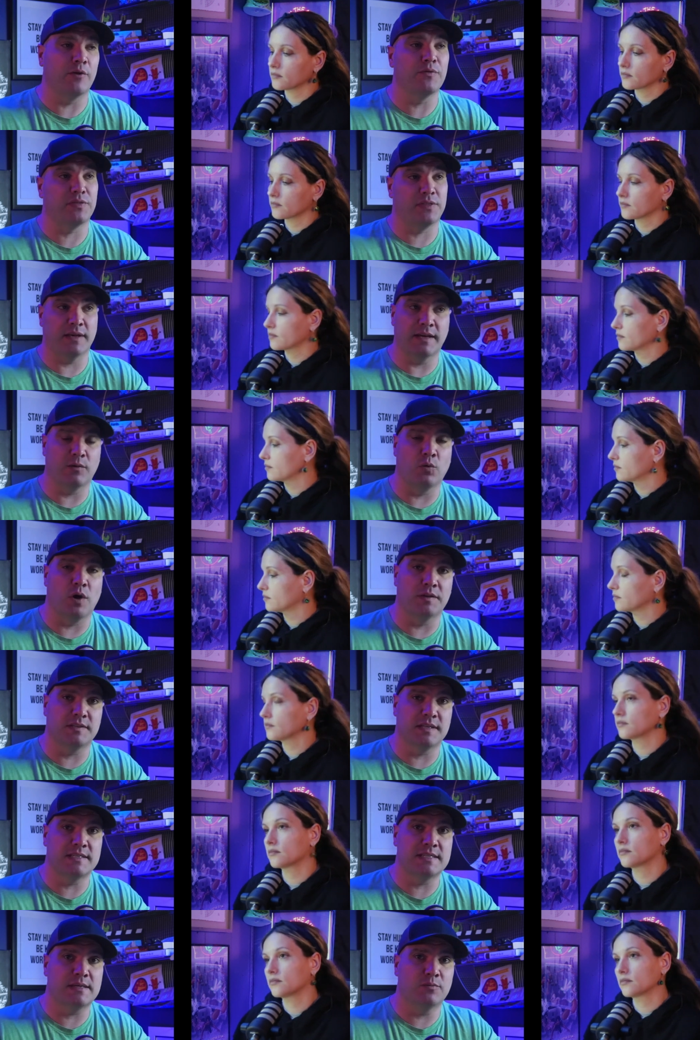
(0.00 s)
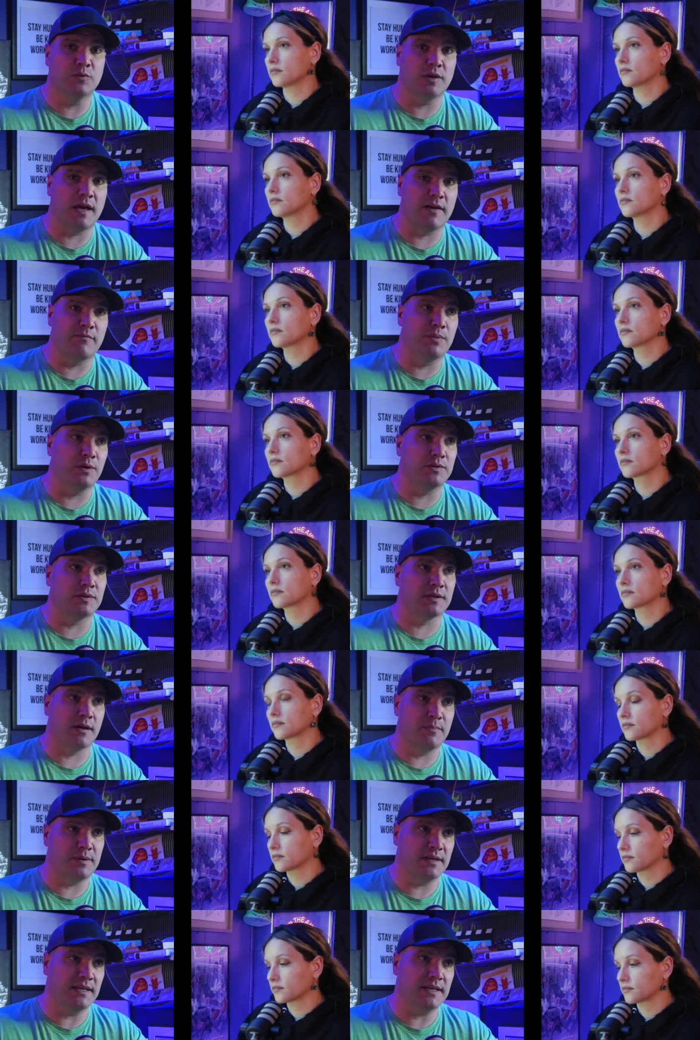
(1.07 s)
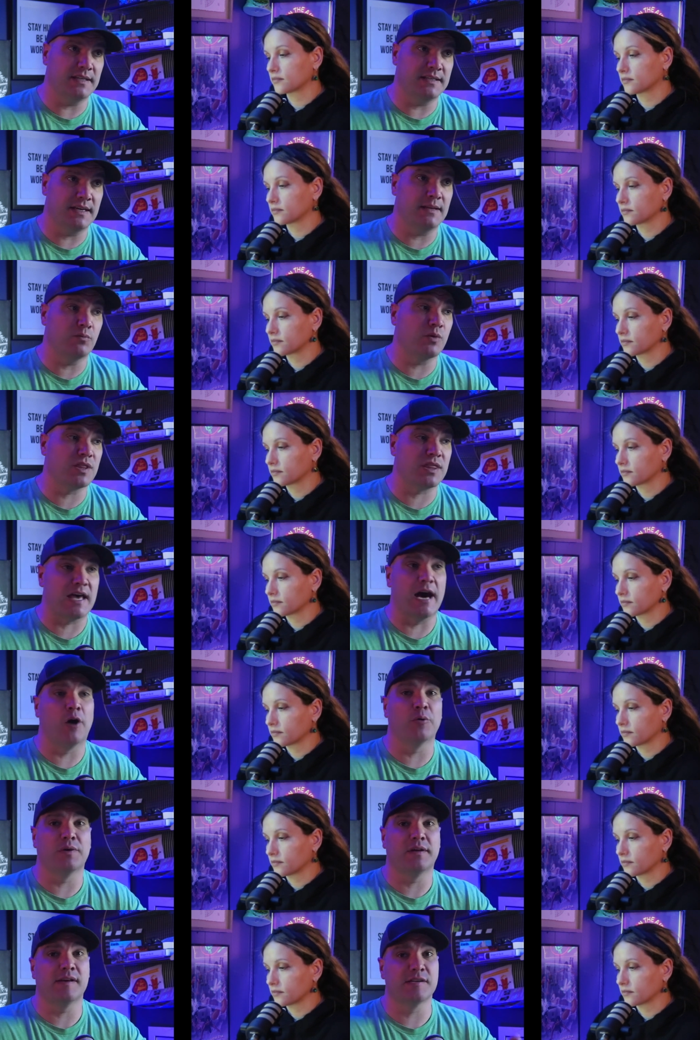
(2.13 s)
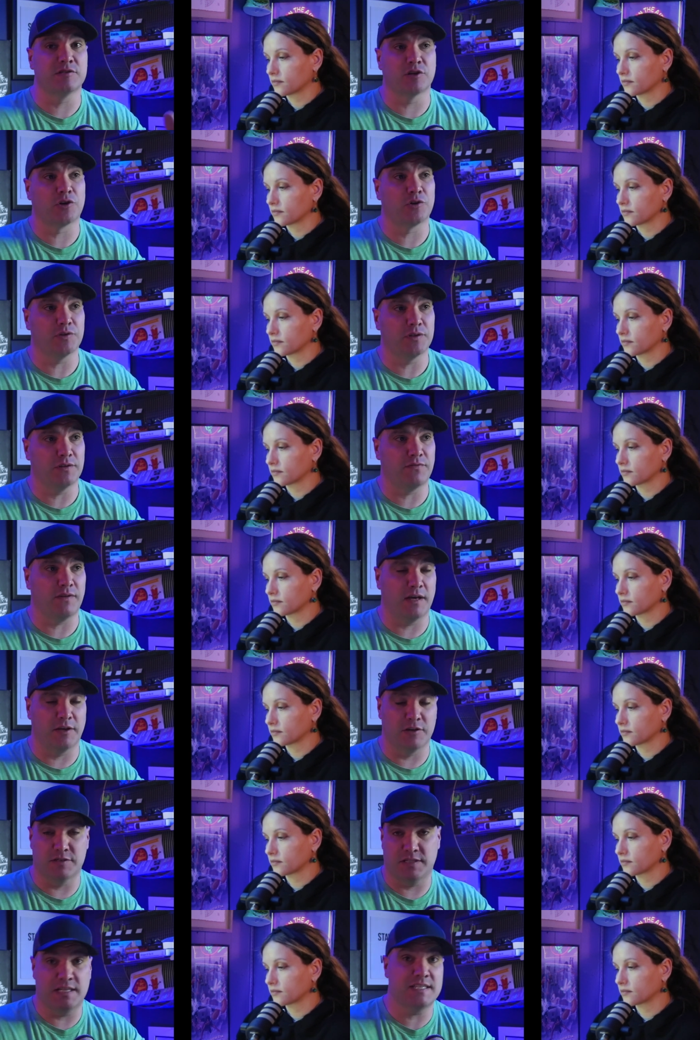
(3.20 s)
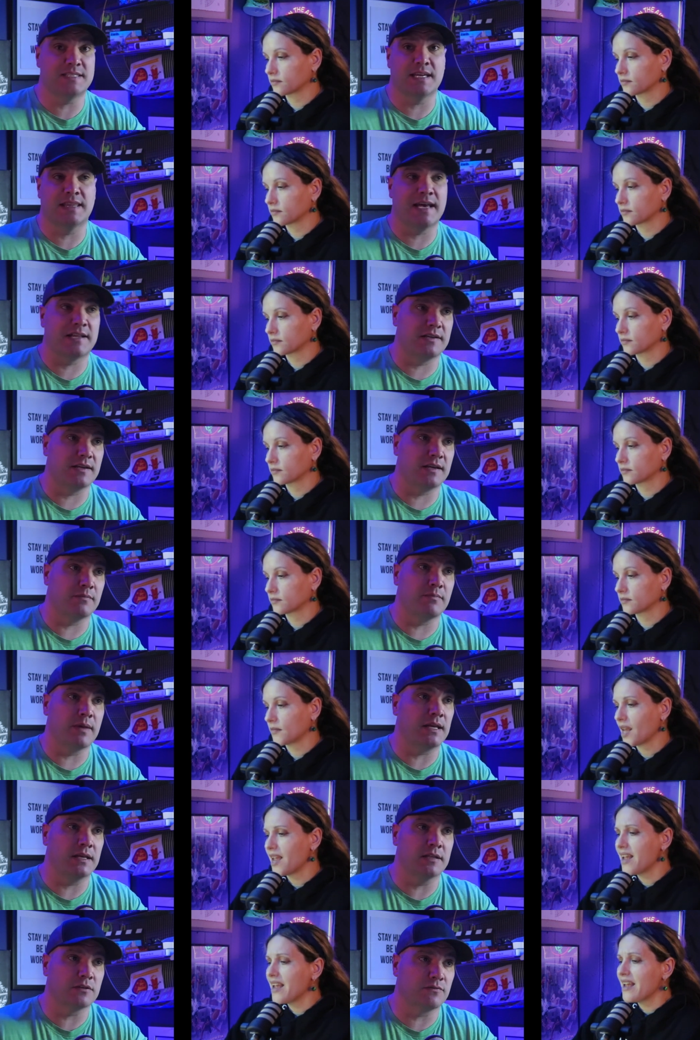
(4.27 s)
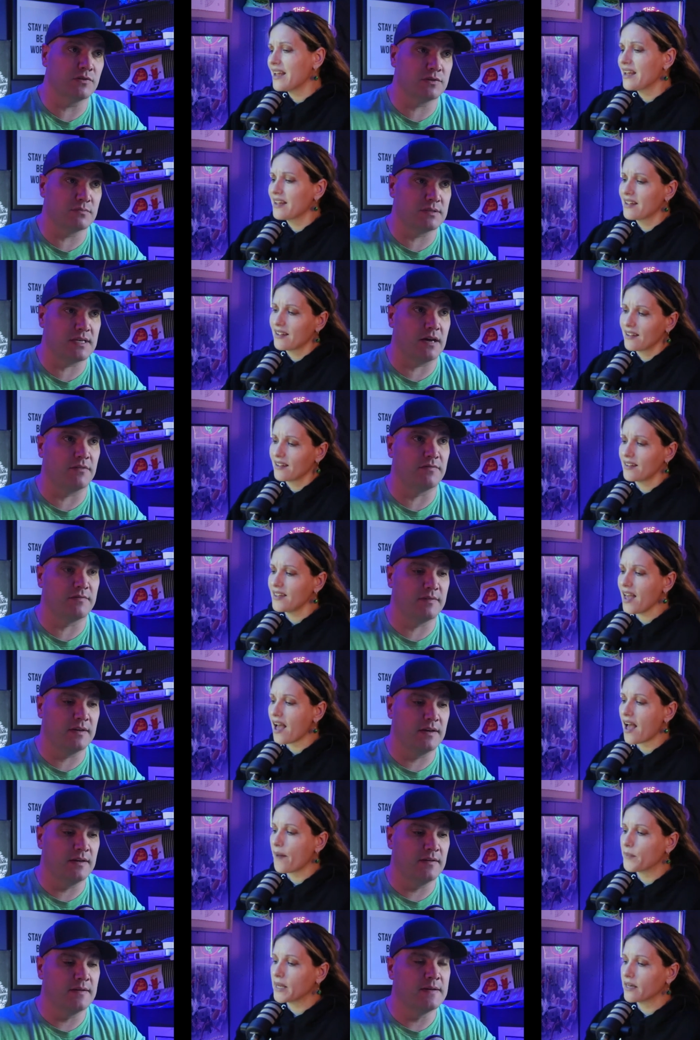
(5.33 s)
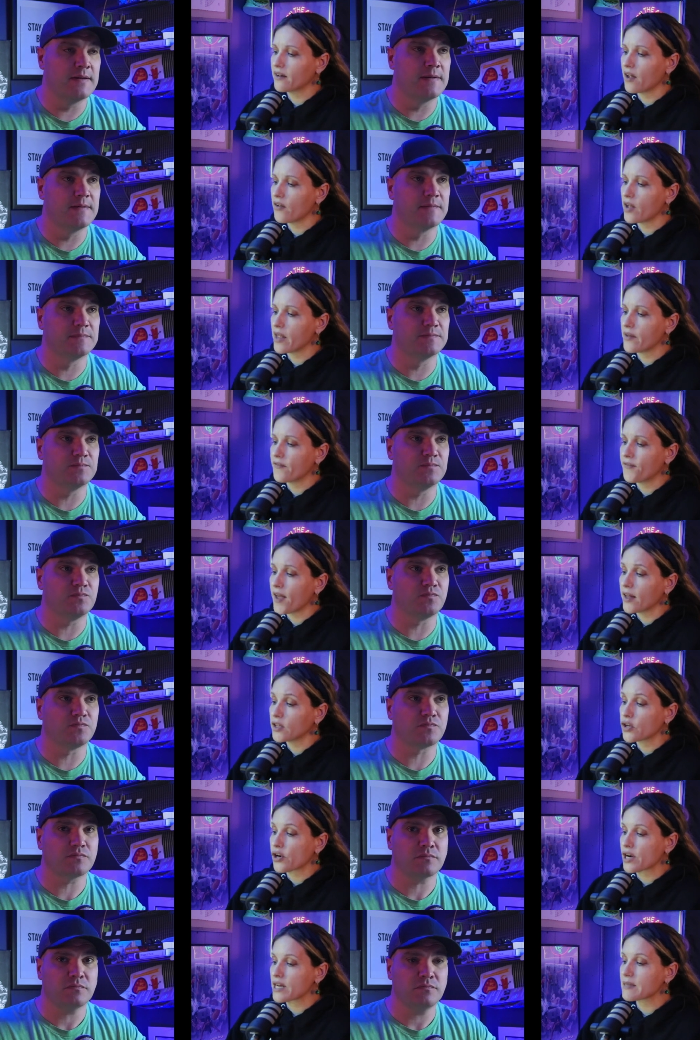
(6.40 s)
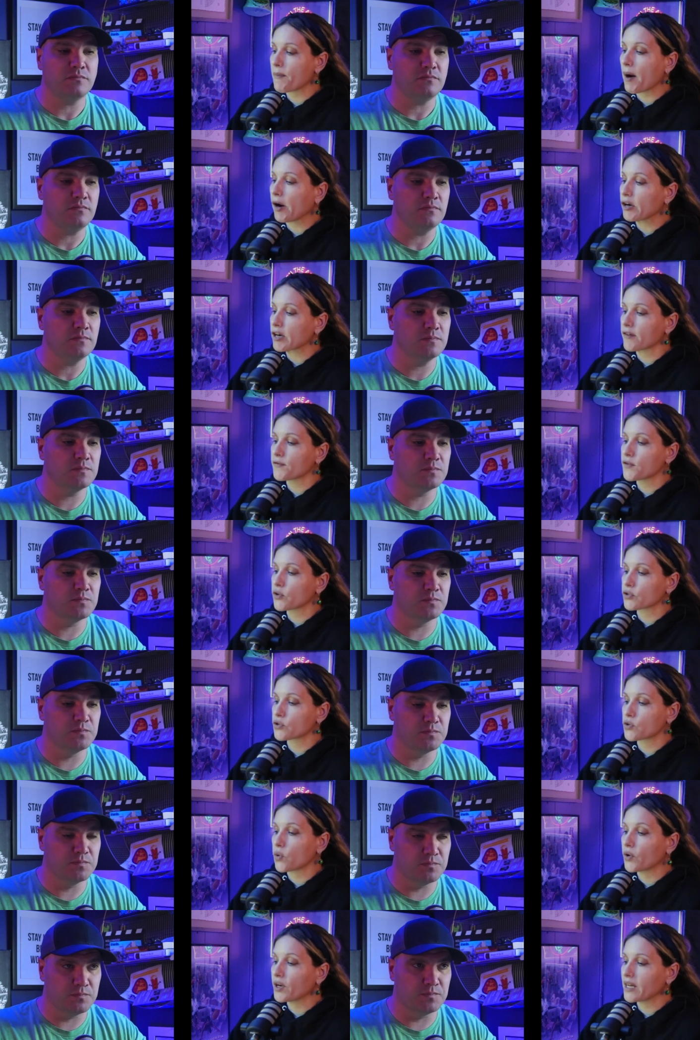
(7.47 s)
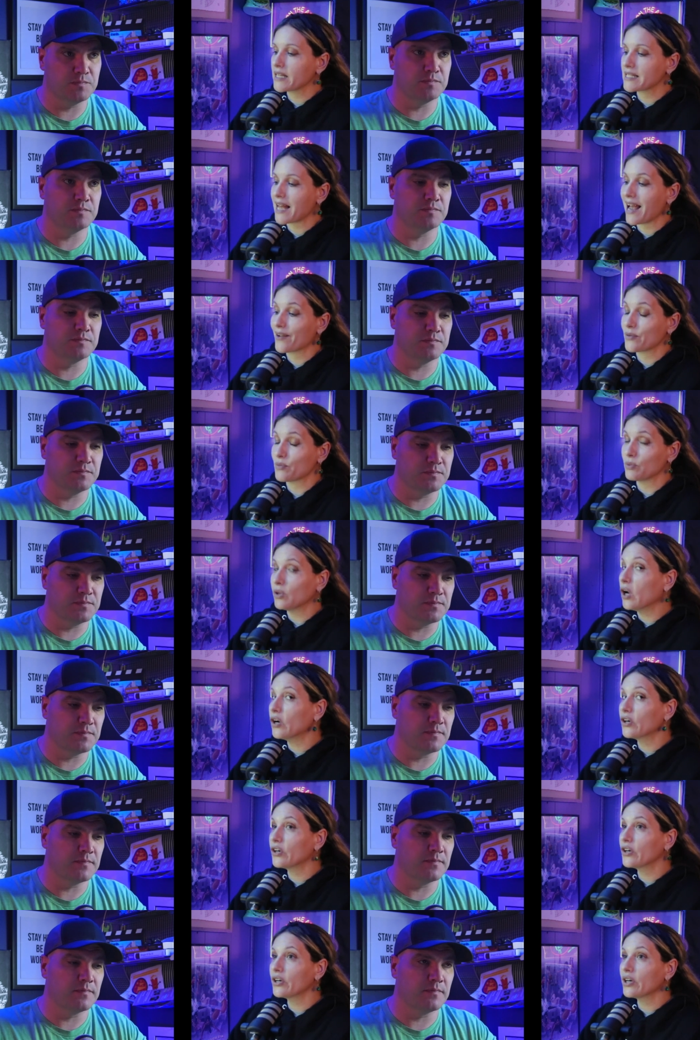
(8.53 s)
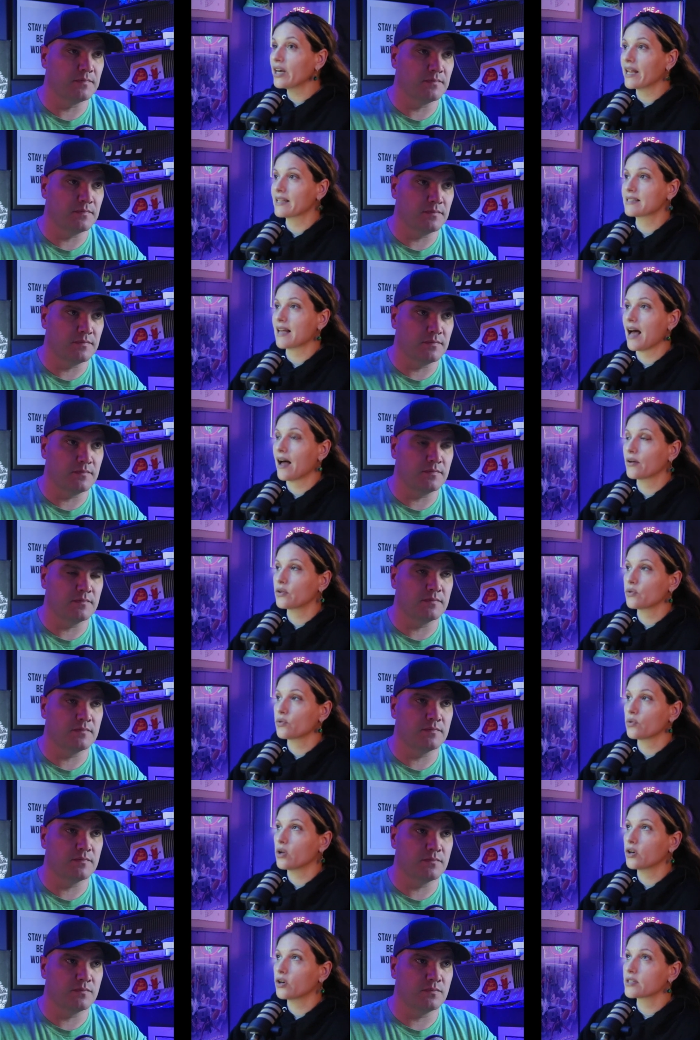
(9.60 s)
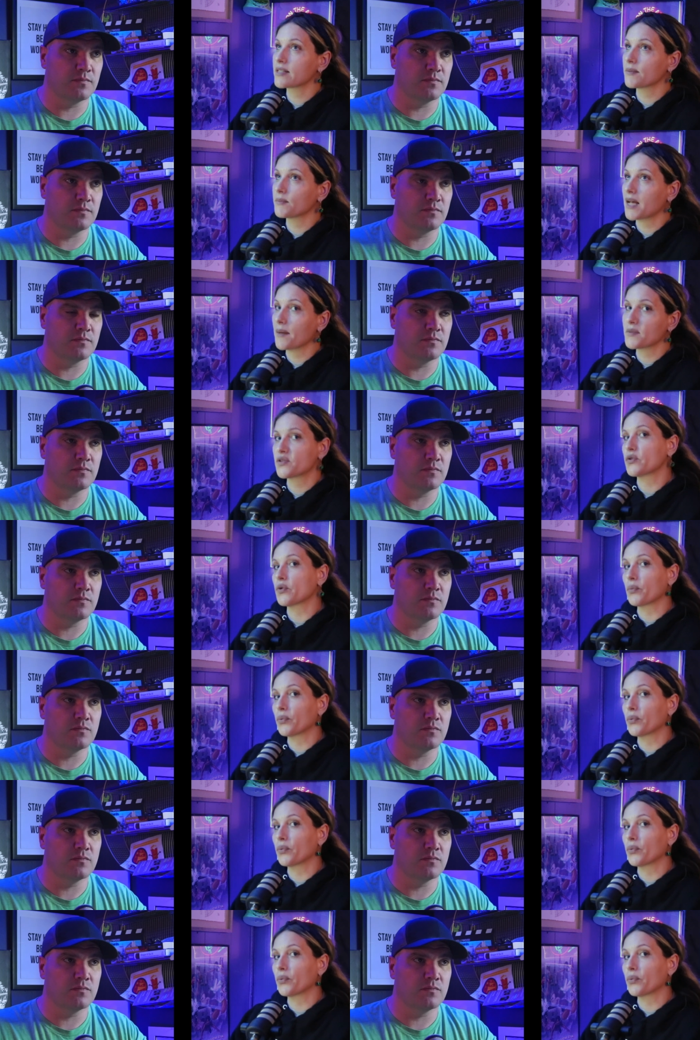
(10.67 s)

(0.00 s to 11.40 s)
Speaker 1: don't think Walt Disney would have built the company he did without his early failures. And he said that in many interviews himself.
Speaker 2: Yeah. I mean, eh, failure is a part of your story. It's how you learn, it's how you learn sometimes to